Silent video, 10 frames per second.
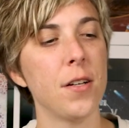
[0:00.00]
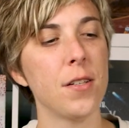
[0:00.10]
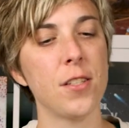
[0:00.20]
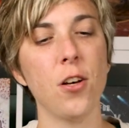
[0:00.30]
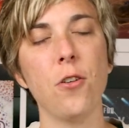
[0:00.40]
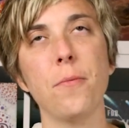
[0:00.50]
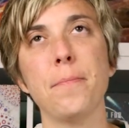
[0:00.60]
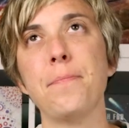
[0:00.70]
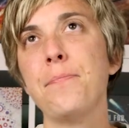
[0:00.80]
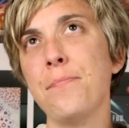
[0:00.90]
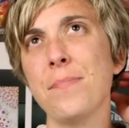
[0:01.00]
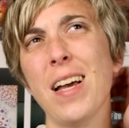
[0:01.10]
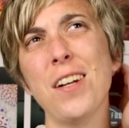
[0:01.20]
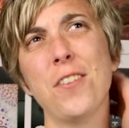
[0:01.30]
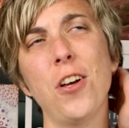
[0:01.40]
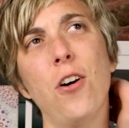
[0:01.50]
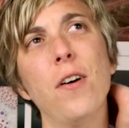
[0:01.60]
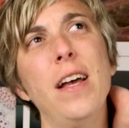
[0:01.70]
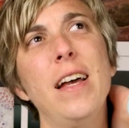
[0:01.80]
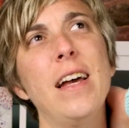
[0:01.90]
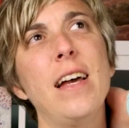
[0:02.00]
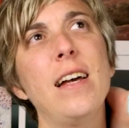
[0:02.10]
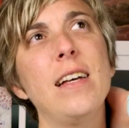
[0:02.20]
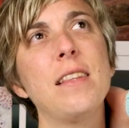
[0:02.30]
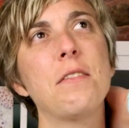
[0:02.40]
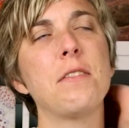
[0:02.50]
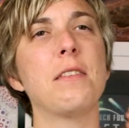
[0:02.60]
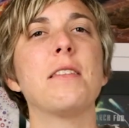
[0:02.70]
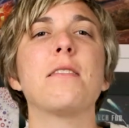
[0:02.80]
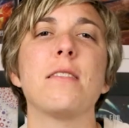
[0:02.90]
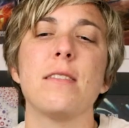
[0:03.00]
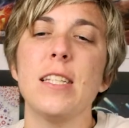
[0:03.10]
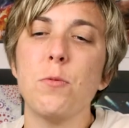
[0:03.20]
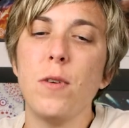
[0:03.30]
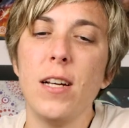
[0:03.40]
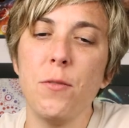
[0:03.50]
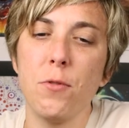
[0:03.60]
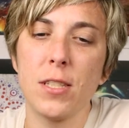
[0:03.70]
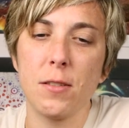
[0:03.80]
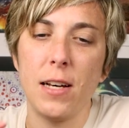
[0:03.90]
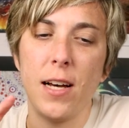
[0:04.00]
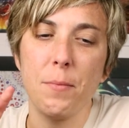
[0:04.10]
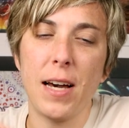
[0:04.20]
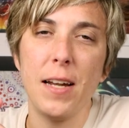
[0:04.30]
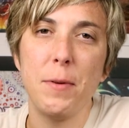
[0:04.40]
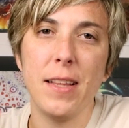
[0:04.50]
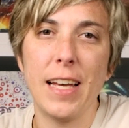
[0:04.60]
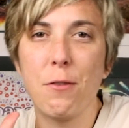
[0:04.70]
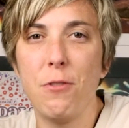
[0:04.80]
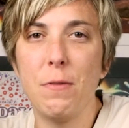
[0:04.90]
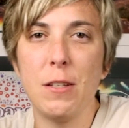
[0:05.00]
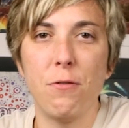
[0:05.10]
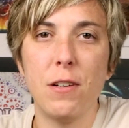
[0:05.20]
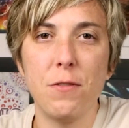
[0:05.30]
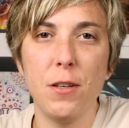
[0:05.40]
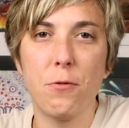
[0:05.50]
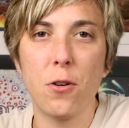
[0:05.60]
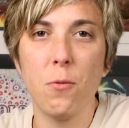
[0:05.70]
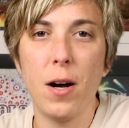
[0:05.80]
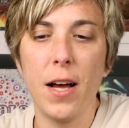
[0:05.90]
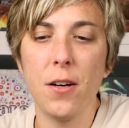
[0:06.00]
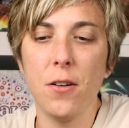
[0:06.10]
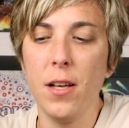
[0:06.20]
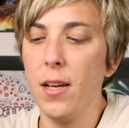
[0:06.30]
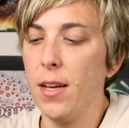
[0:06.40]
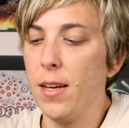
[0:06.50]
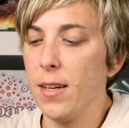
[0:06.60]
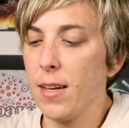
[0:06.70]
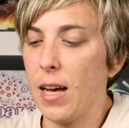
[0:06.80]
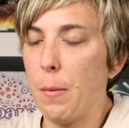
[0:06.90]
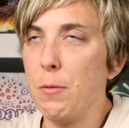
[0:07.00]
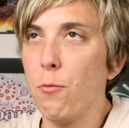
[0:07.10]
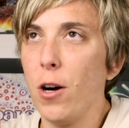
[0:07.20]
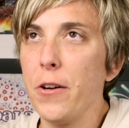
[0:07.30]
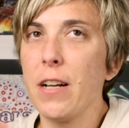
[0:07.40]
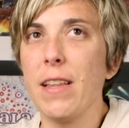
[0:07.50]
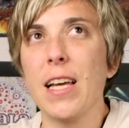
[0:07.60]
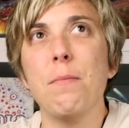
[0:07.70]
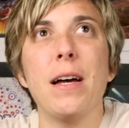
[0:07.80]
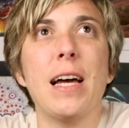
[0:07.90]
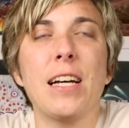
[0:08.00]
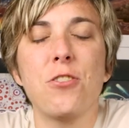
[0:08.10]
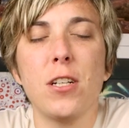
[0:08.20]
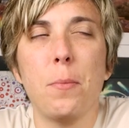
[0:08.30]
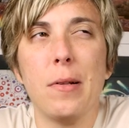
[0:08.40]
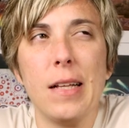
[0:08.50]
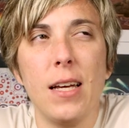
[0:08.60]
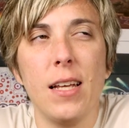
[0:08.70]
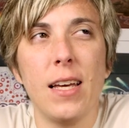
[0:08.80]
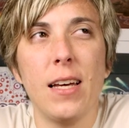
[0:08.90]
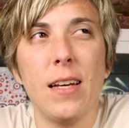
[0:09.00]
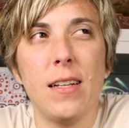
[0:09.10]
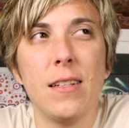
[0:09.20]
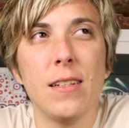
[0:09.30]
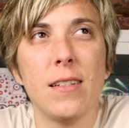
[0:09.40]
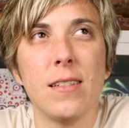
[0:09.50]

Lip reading: So I don't know. This one I've kind of been like 50-50 for a while. I've been wondering, like, am I actually gonna play it again?